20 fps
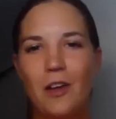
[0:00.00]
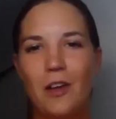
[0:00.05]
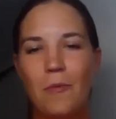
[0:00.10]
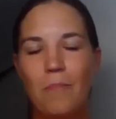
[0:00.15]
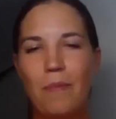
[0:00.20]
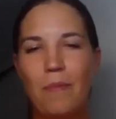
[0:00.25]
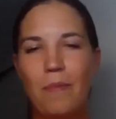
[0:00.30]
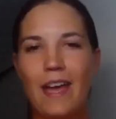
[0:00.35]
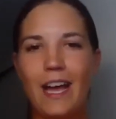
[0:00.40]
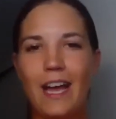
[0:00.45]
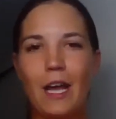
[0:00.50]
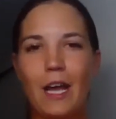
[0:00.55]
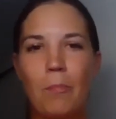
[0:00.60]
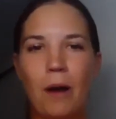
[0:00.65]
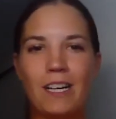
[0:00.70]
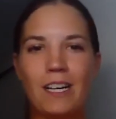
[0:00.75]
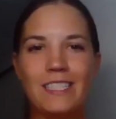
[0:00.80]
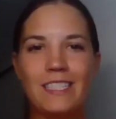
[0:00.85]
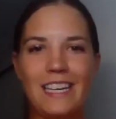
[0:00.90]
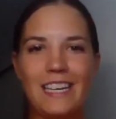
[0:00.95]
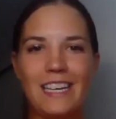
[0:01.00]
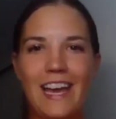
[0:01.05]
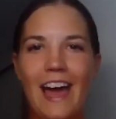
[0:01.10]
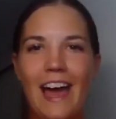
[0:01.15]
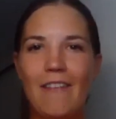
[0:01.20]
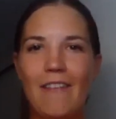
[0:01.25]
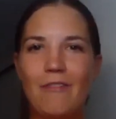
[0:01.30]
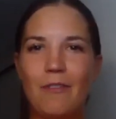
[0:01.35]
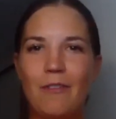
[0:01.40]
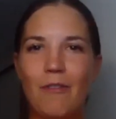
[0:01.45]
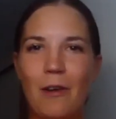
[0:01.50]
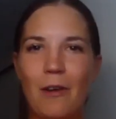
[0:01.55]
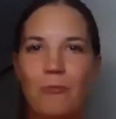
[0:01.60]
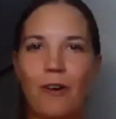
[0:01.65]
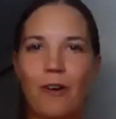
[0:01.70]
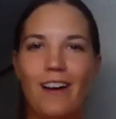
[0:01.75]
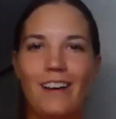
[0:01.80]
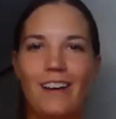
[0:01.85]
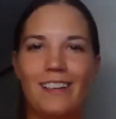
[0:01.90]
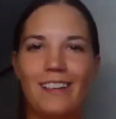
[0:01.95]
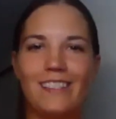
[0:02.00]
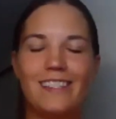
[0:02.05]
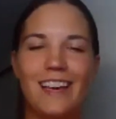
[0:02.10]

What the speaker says: big, busty, heavy red wines.